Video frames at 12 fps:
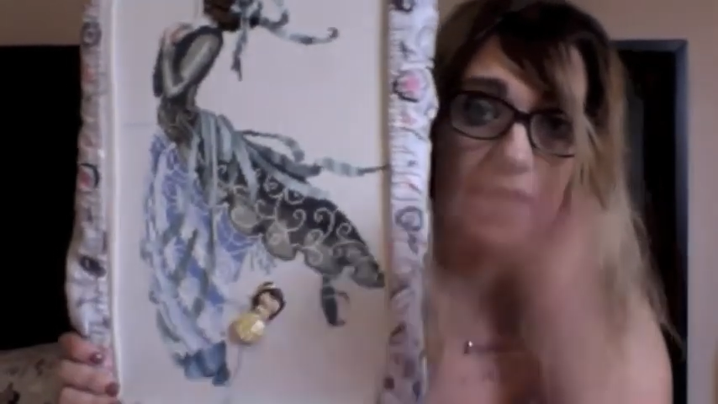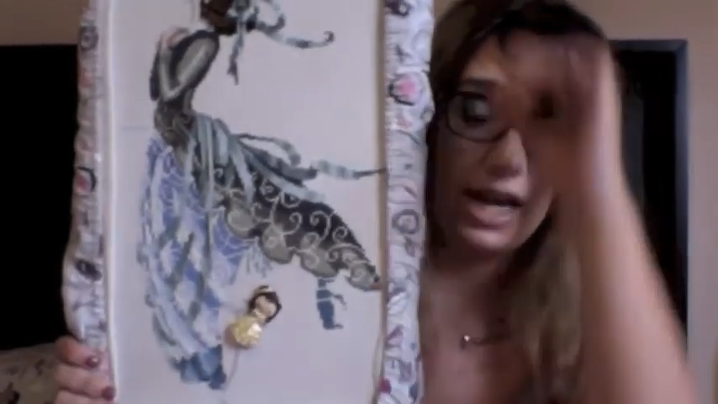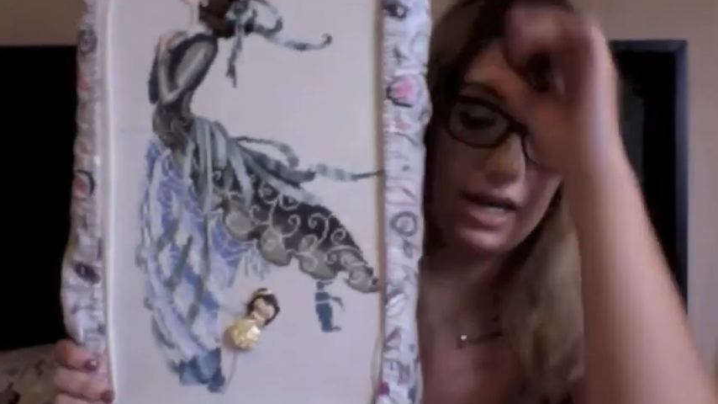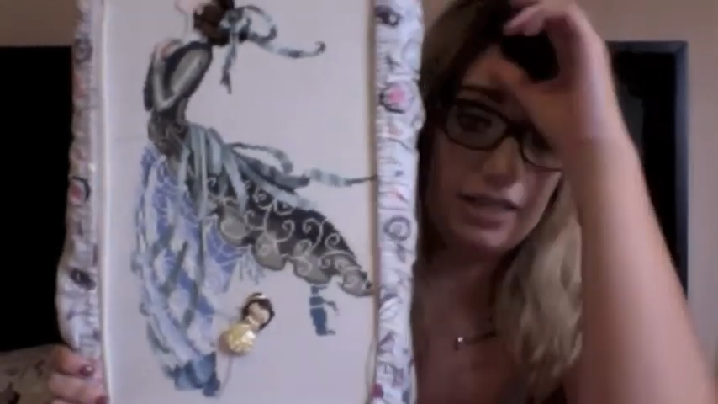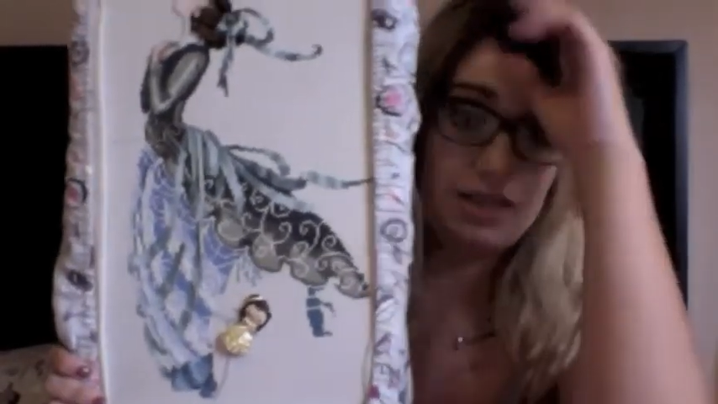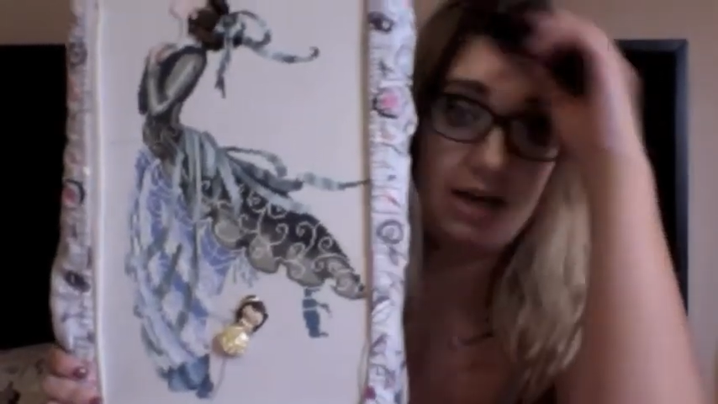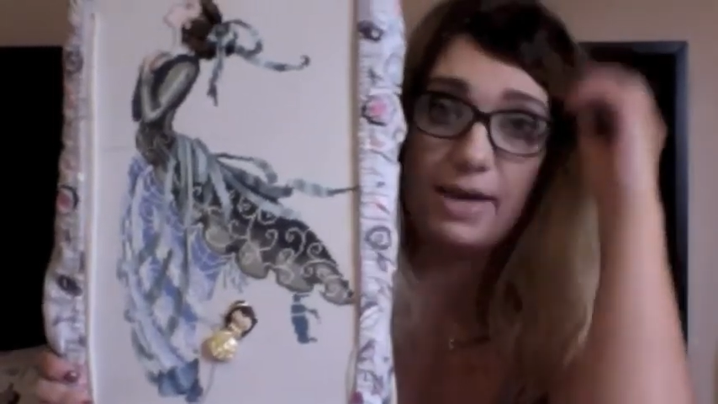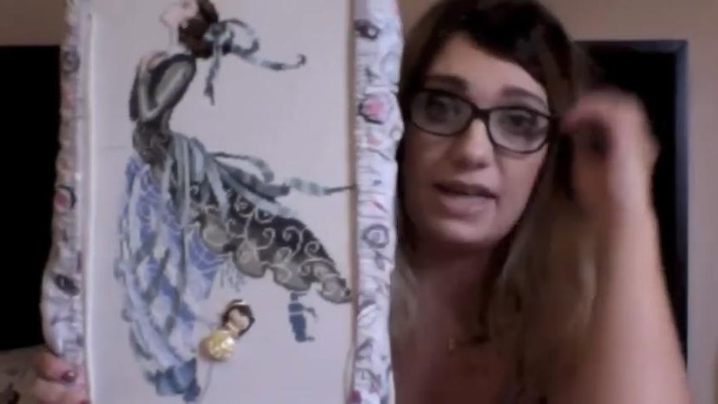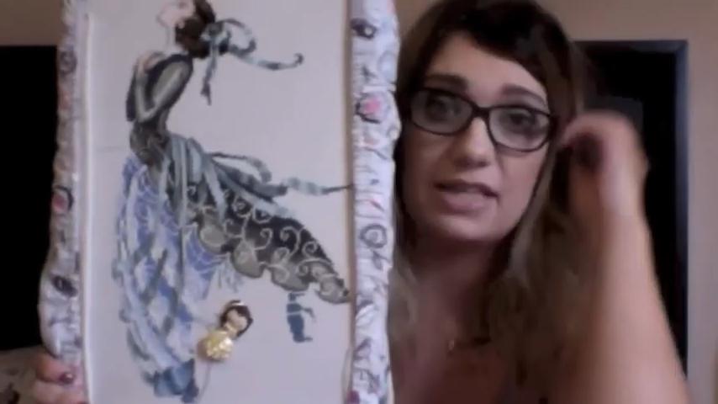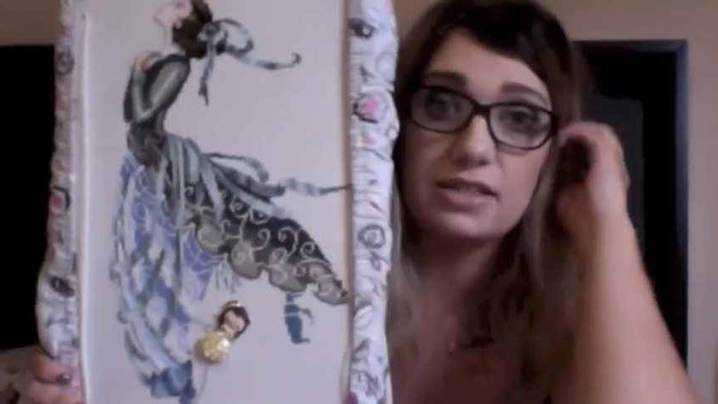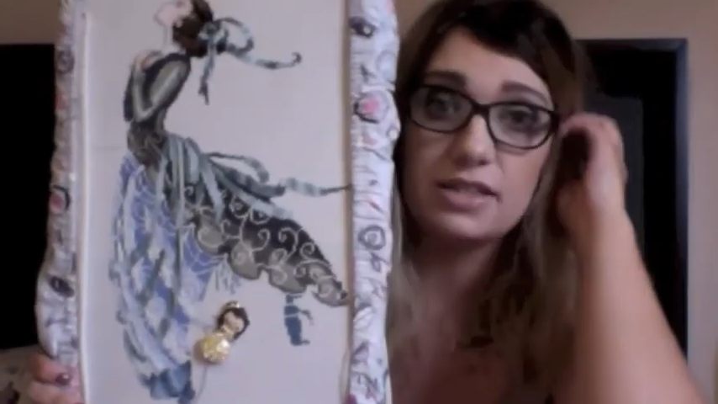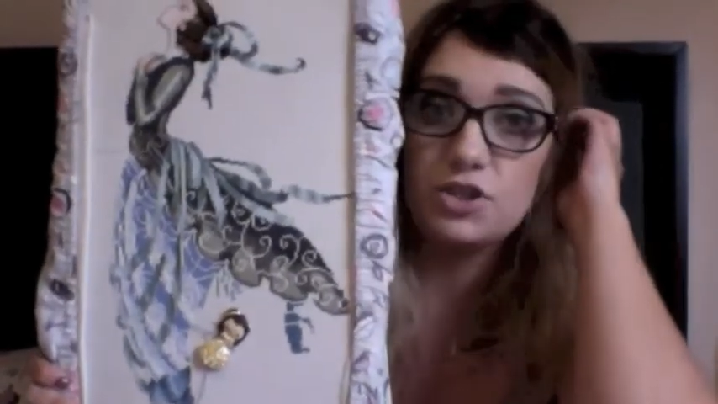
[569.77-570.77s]
anytime I
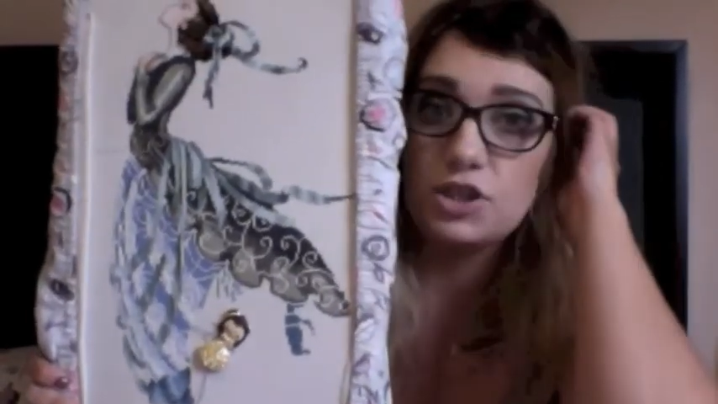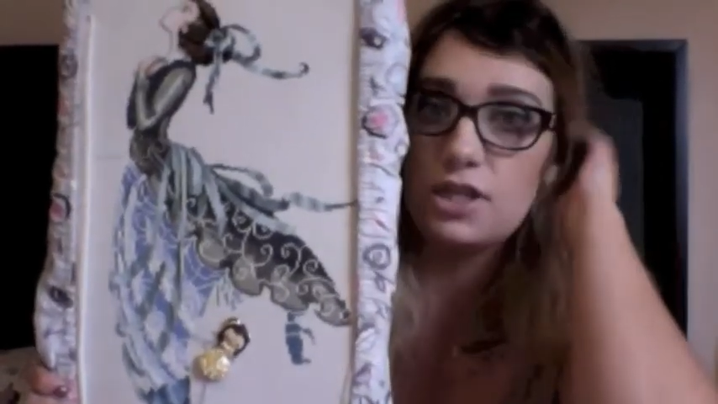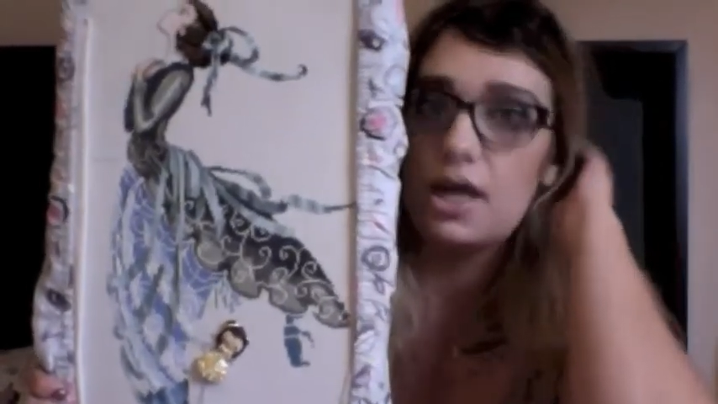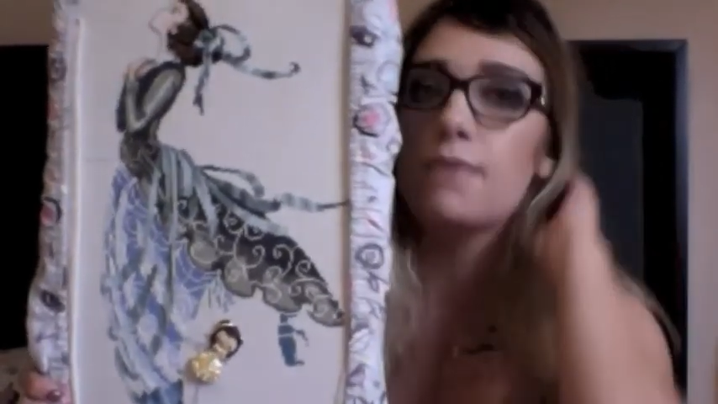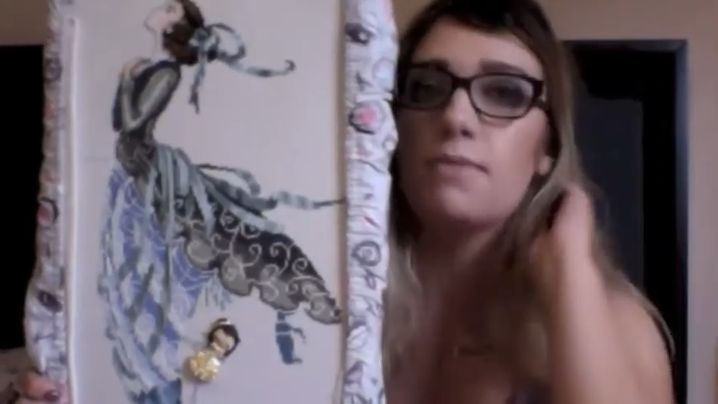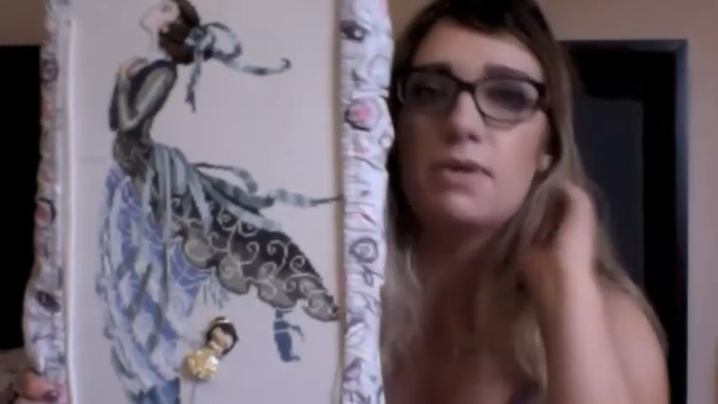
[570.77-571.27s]
had stitchy time,